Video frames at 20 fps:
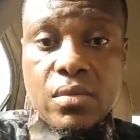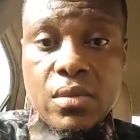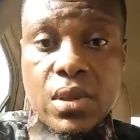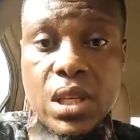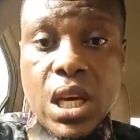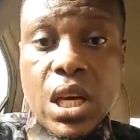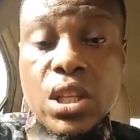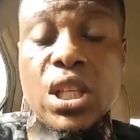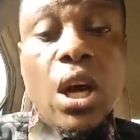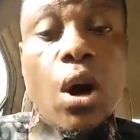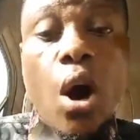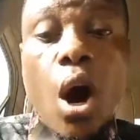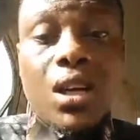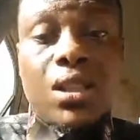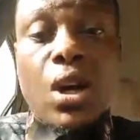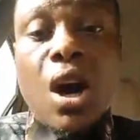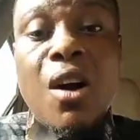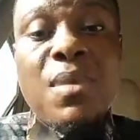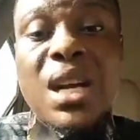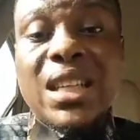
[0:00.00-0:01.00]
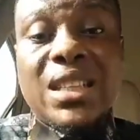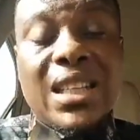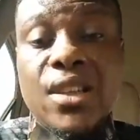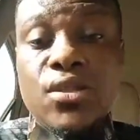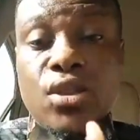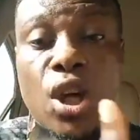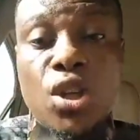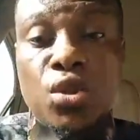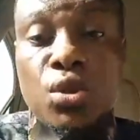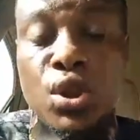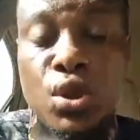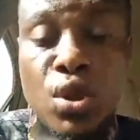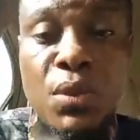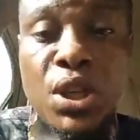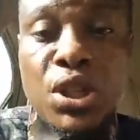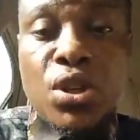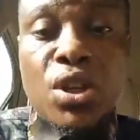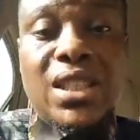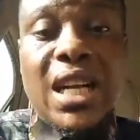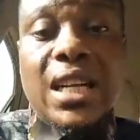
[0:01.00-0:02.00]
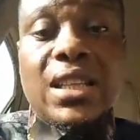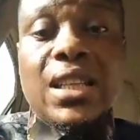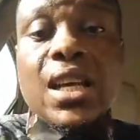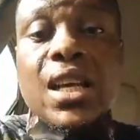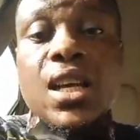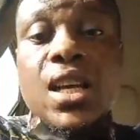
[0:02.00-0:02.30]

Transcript: The whole government can just do to make sure that